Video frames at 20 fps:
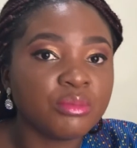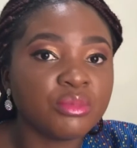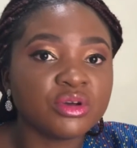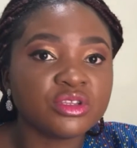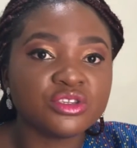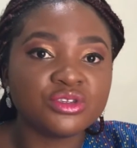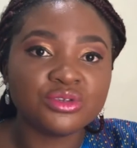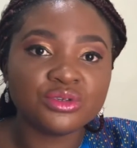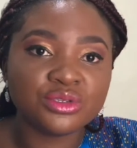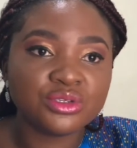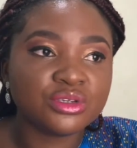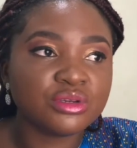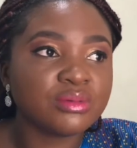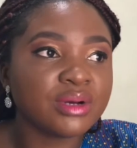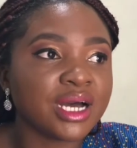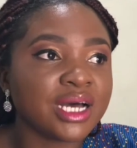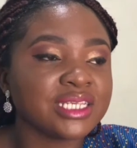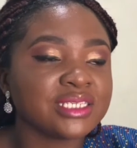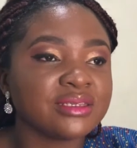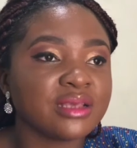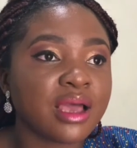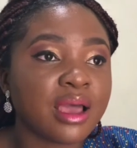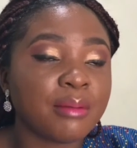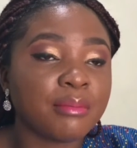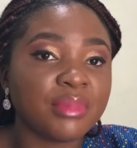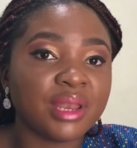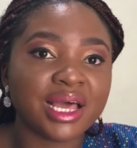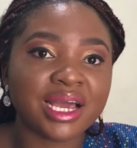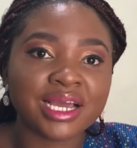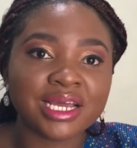but YouTube has
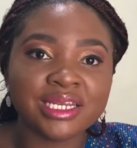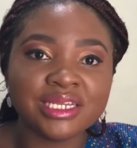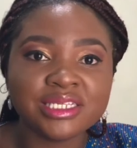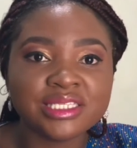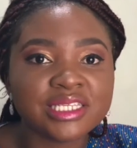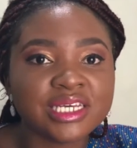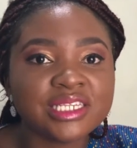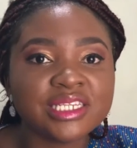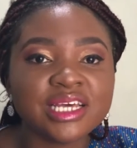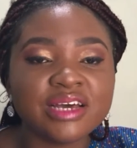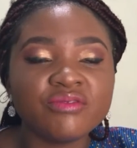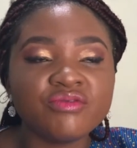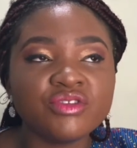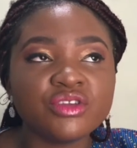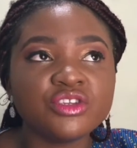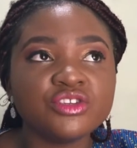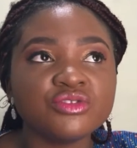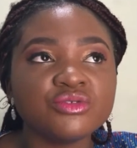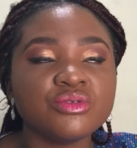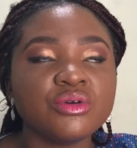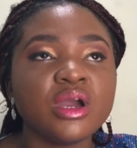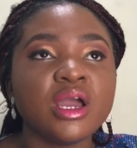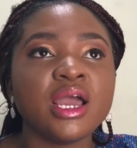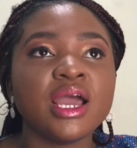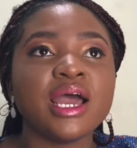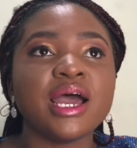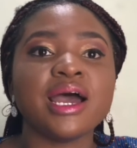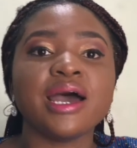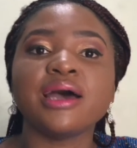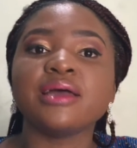blacklisted that video,
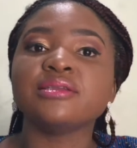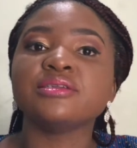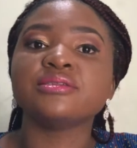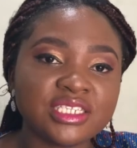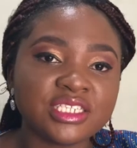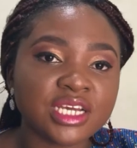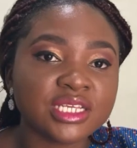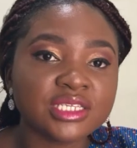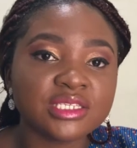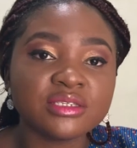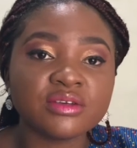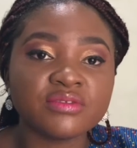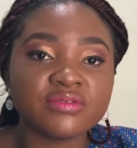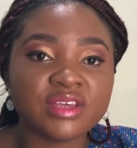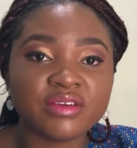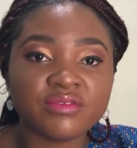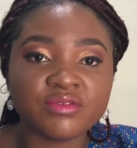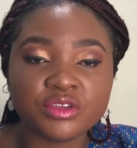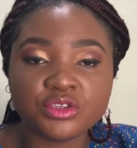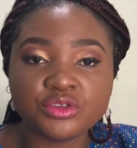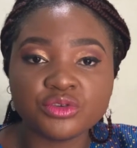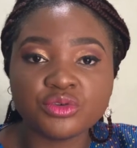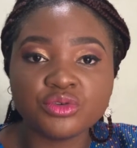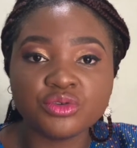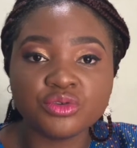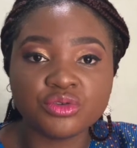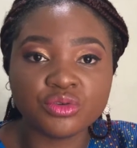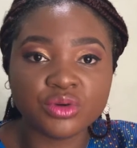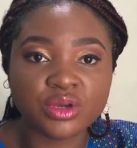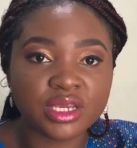and the chances of that video
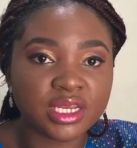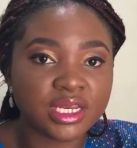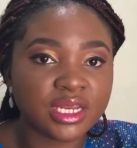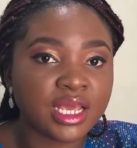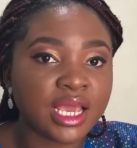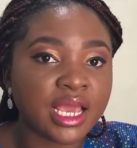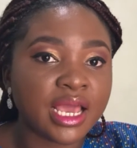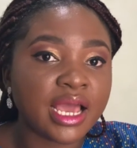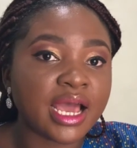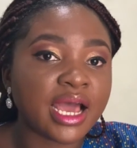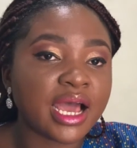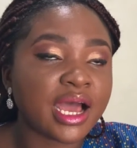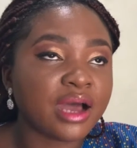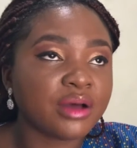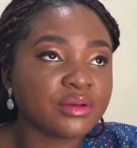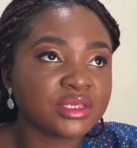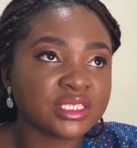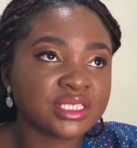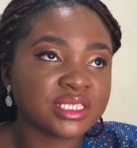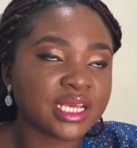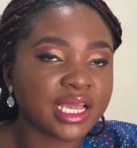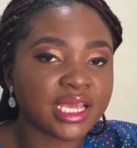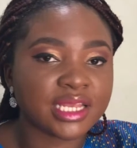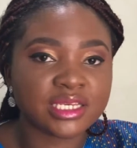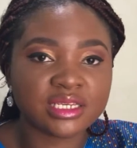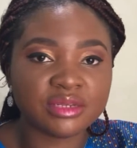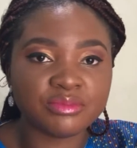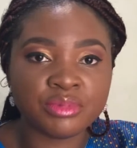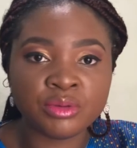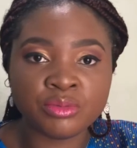growing
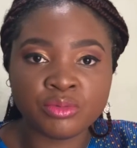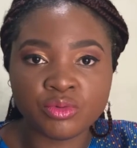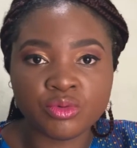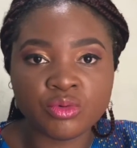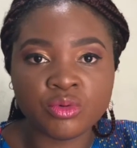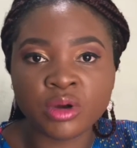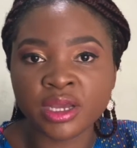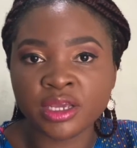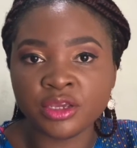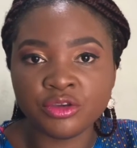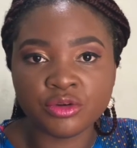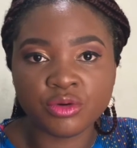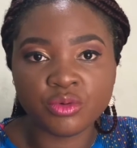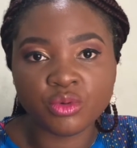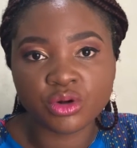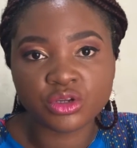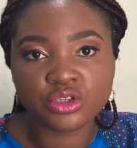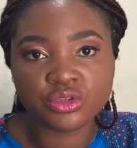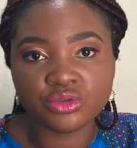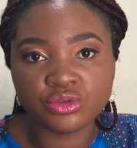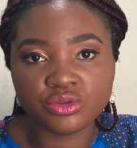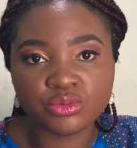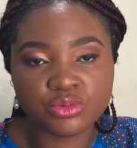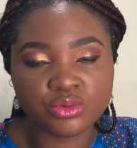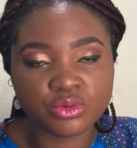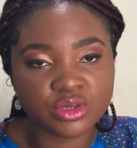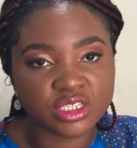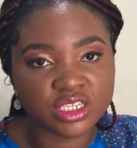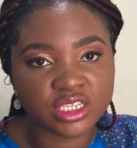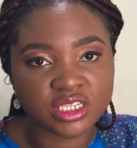outside the people who are in your watch
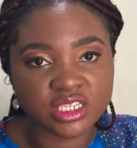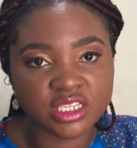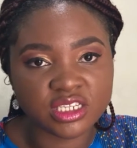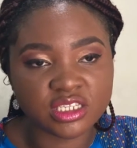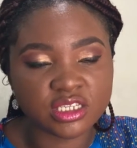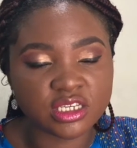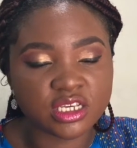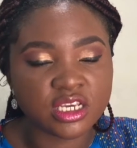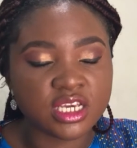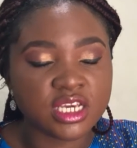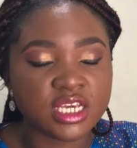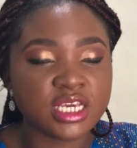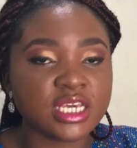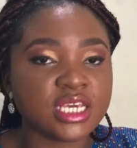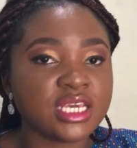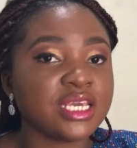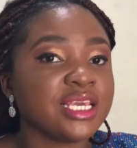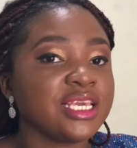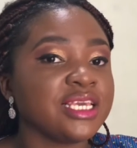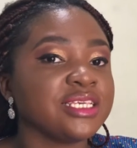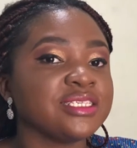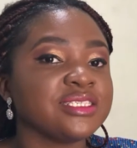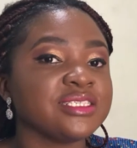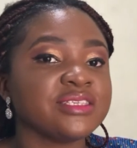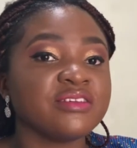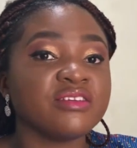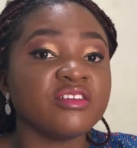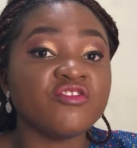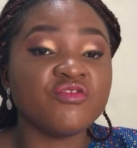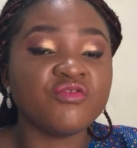group watching it
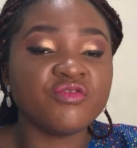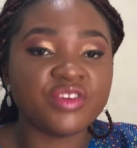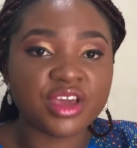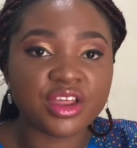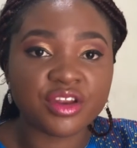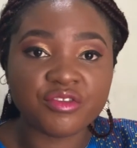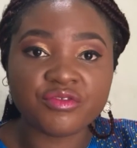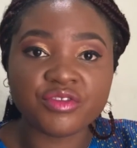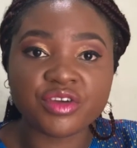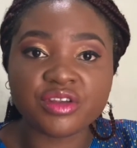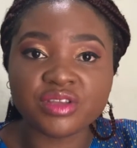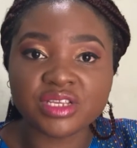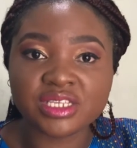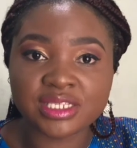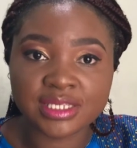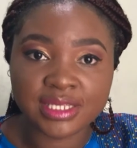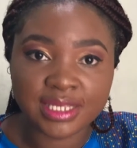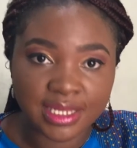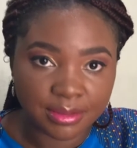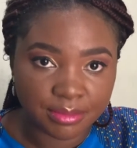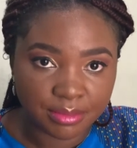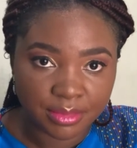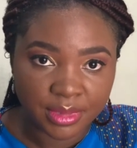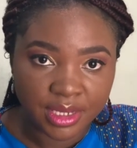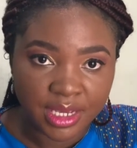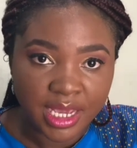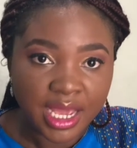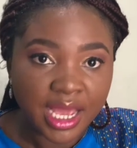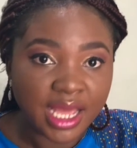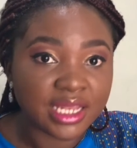is very, very slim.
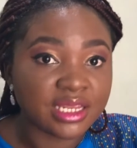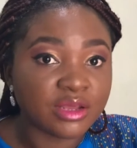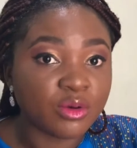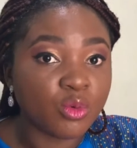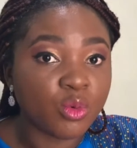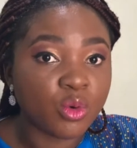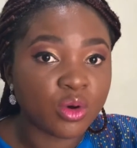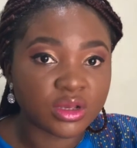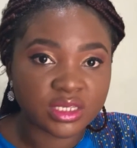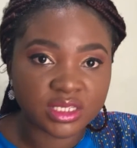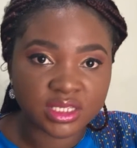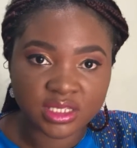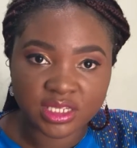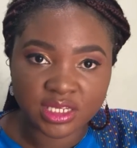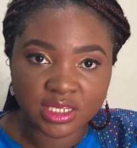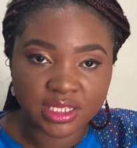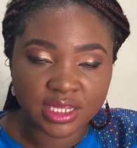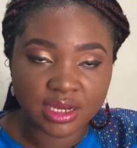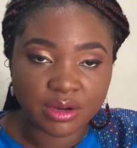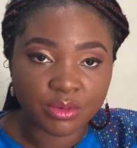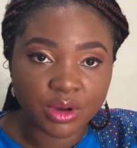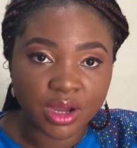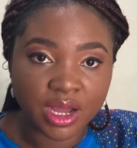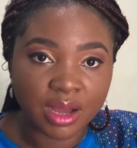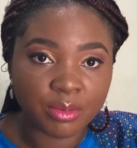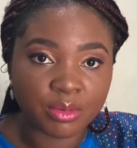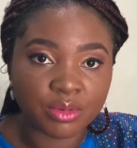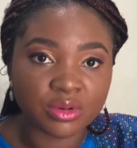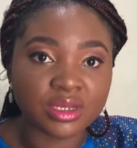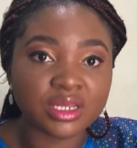And the worst thing that will
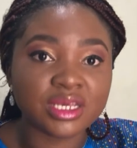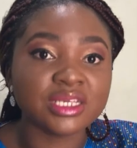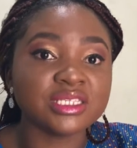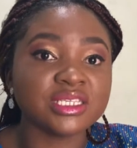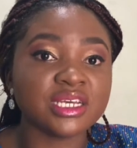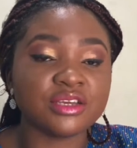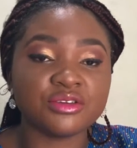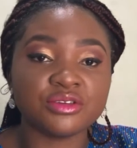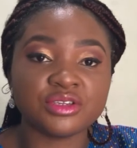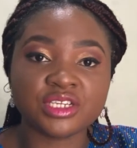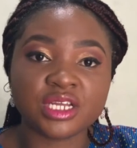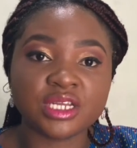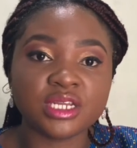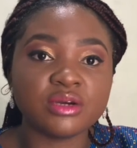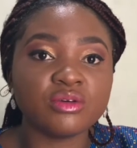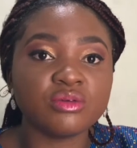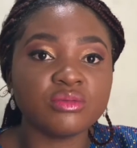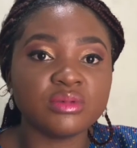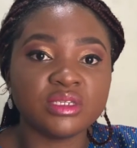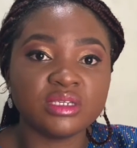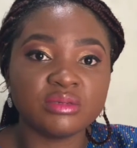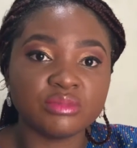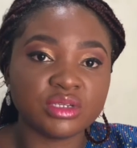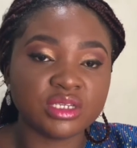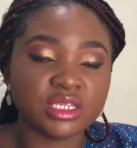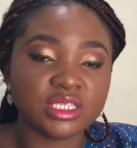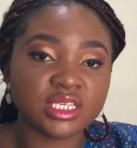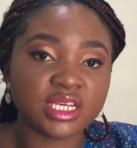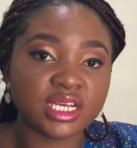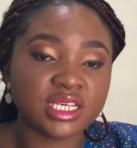happen is that your channel will be
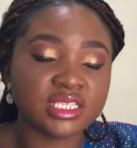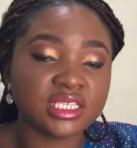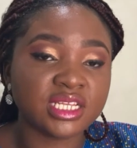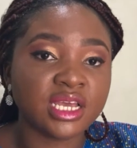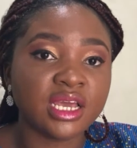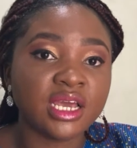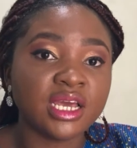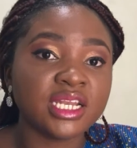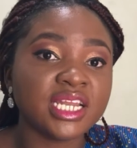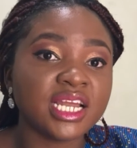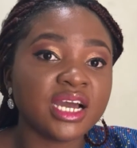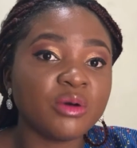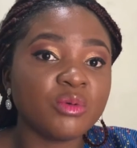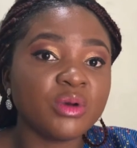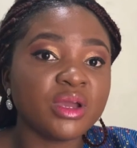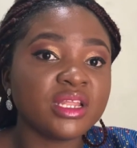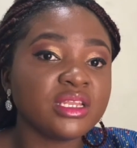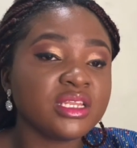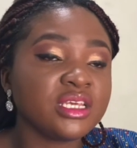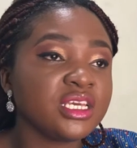demonetized. Now,